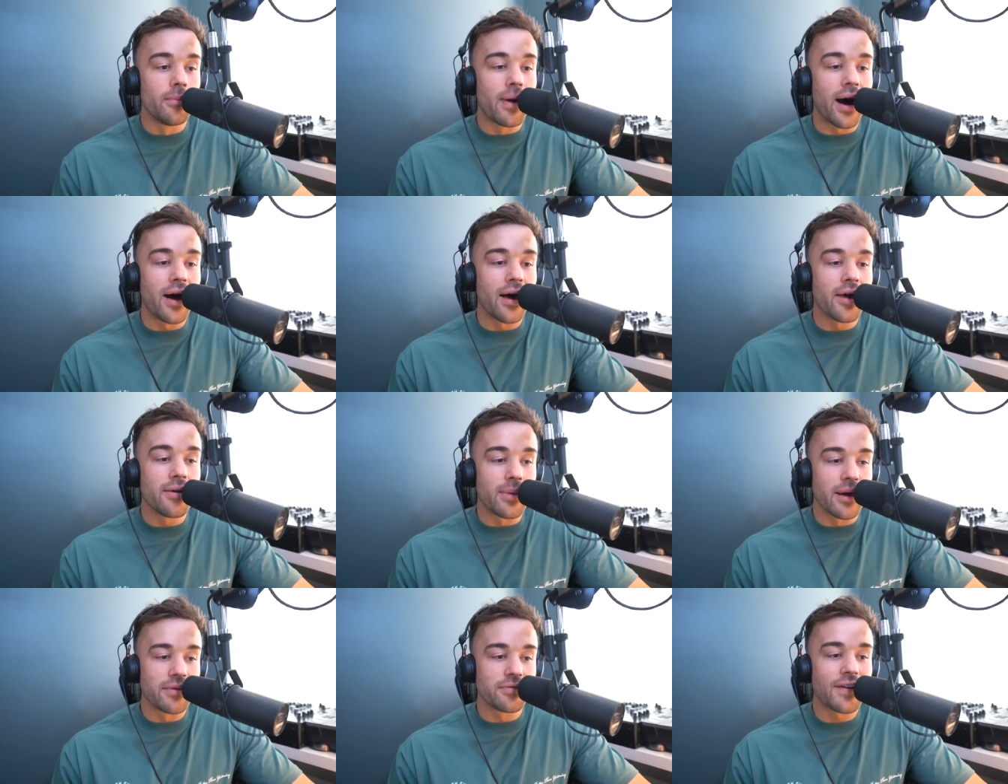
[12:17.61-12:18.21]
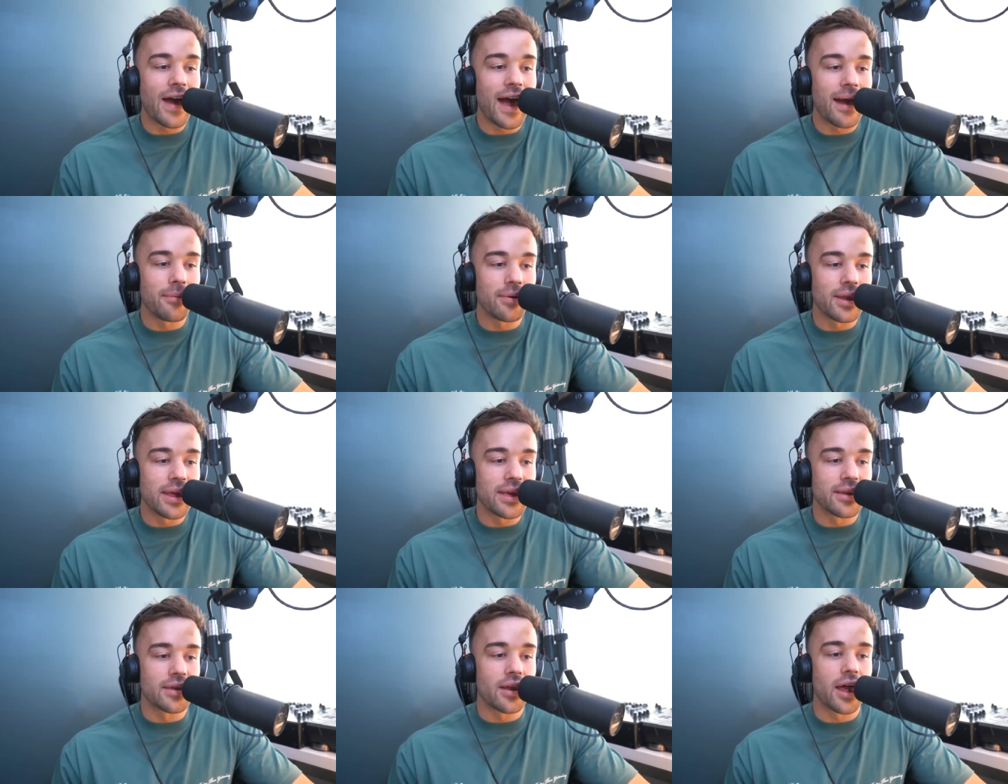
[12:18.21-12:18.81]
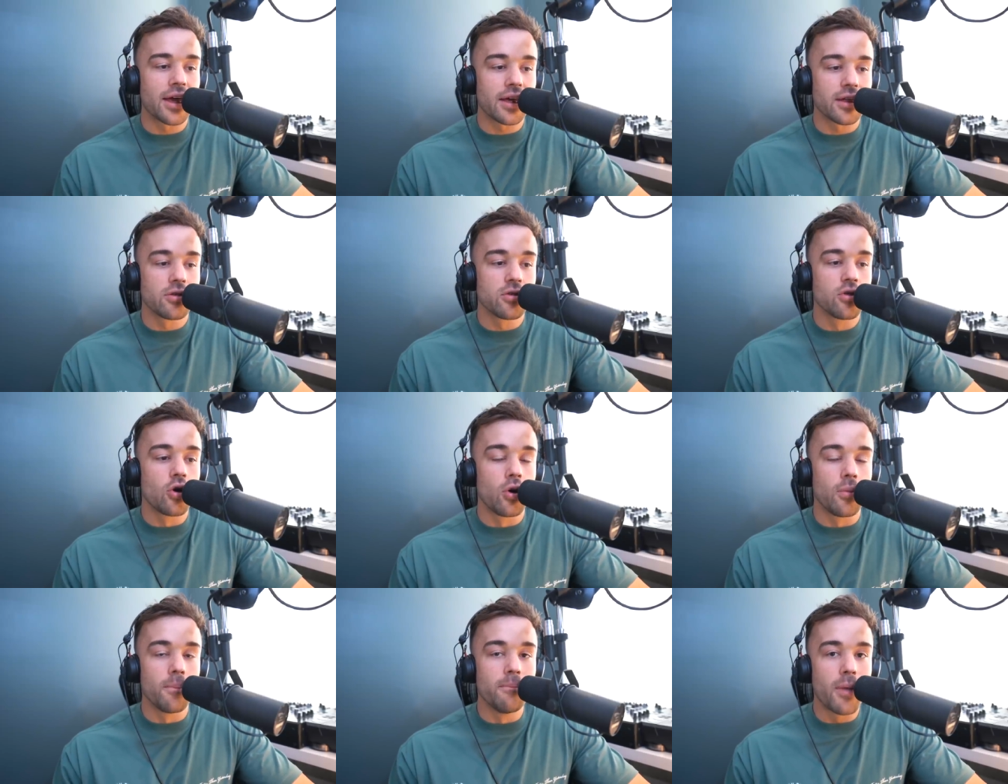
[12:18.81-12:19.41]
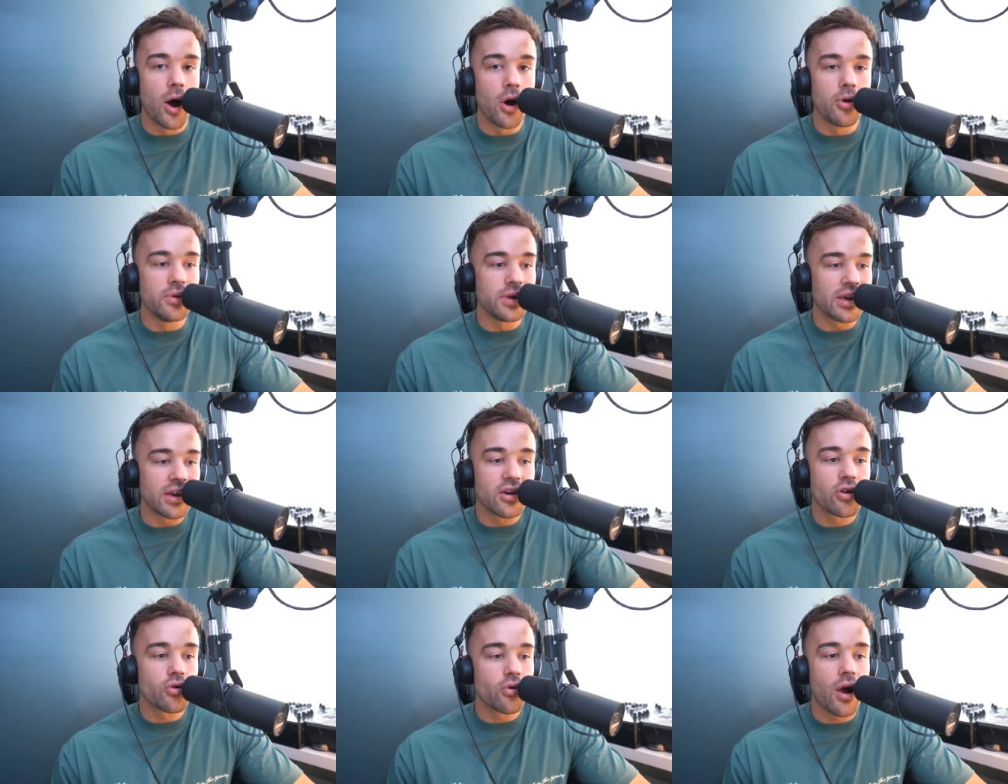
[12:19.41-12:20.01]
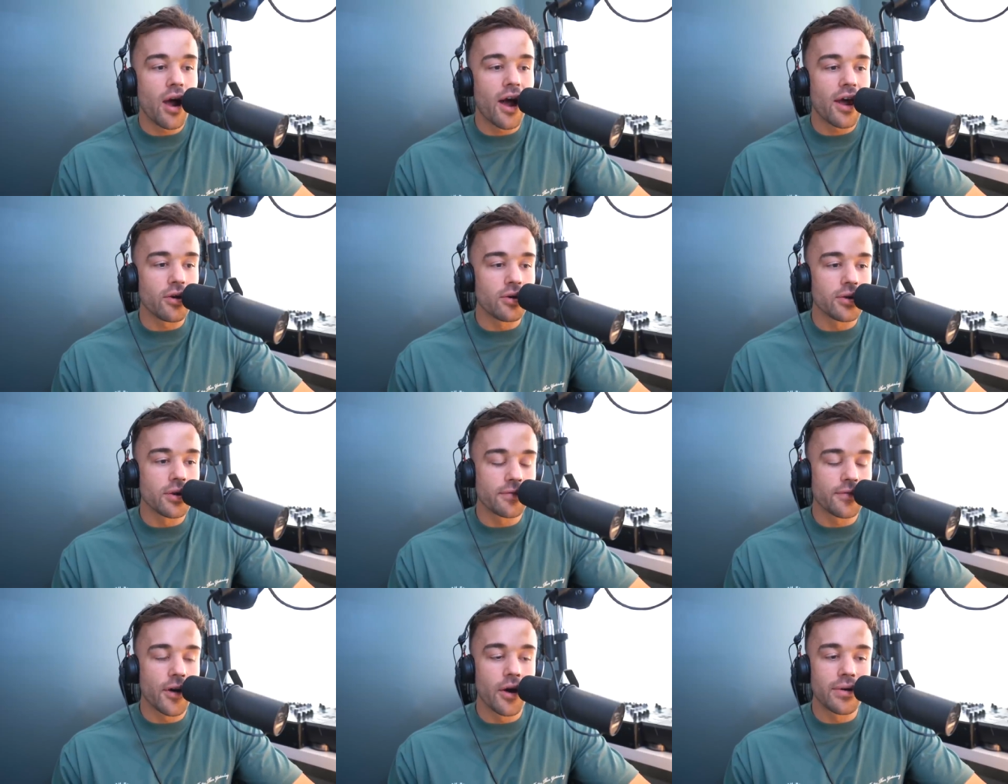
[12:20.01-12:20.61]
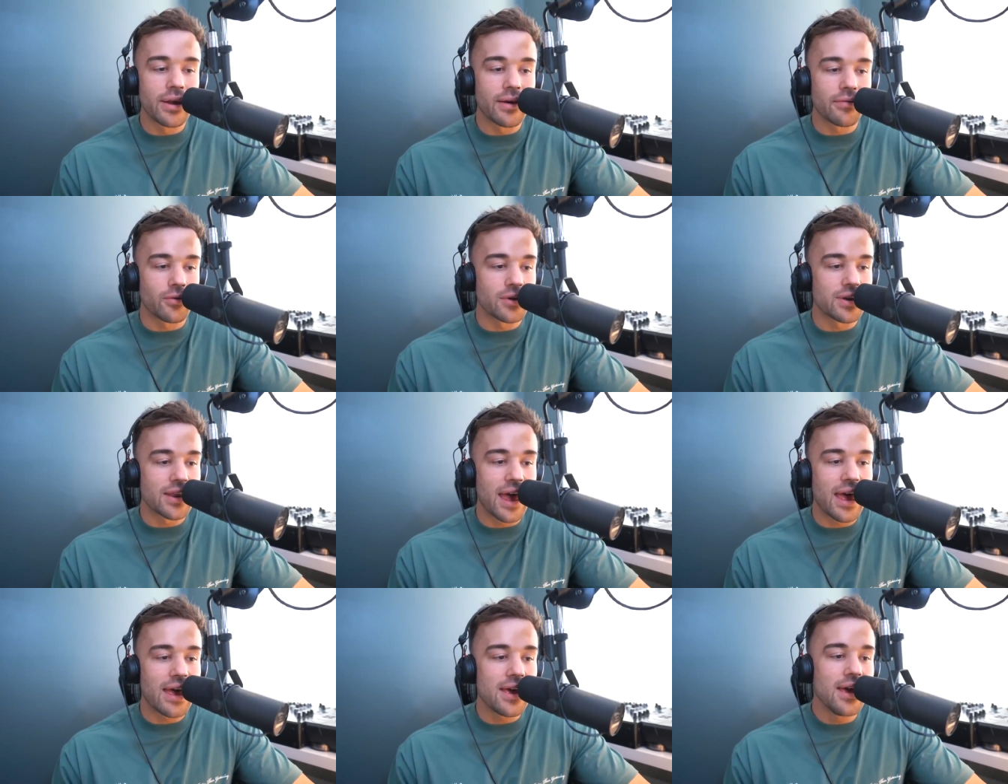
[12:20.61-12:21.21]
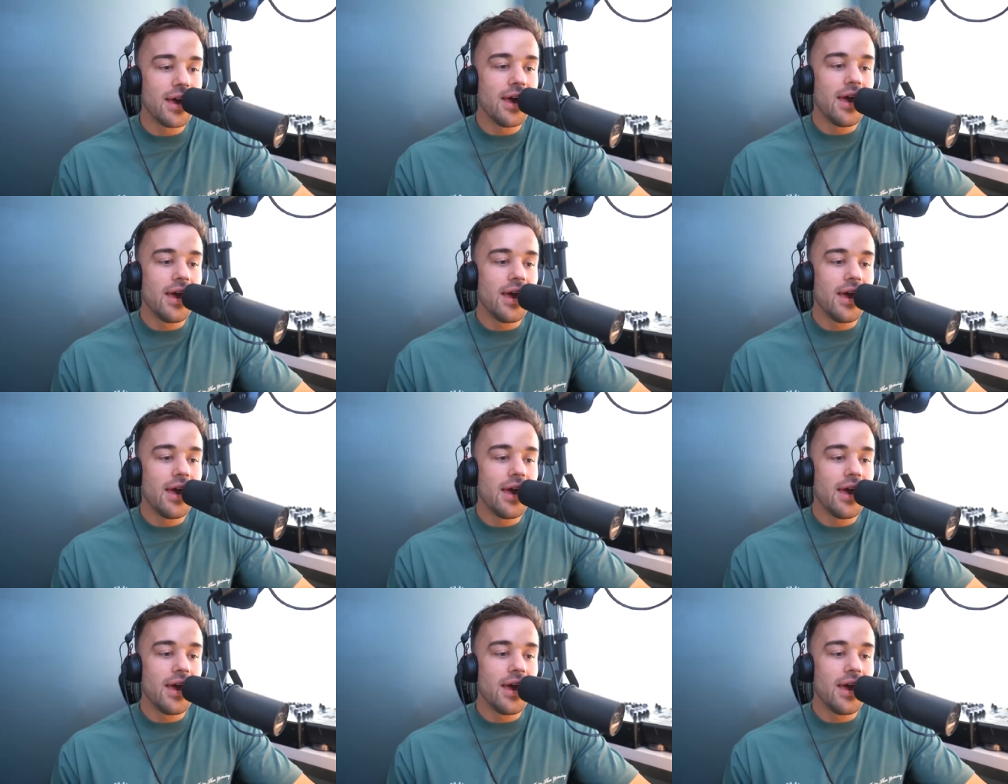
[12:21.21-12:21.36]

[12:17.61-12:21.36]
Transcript: my my family and like not moaning and crying on the phone every day.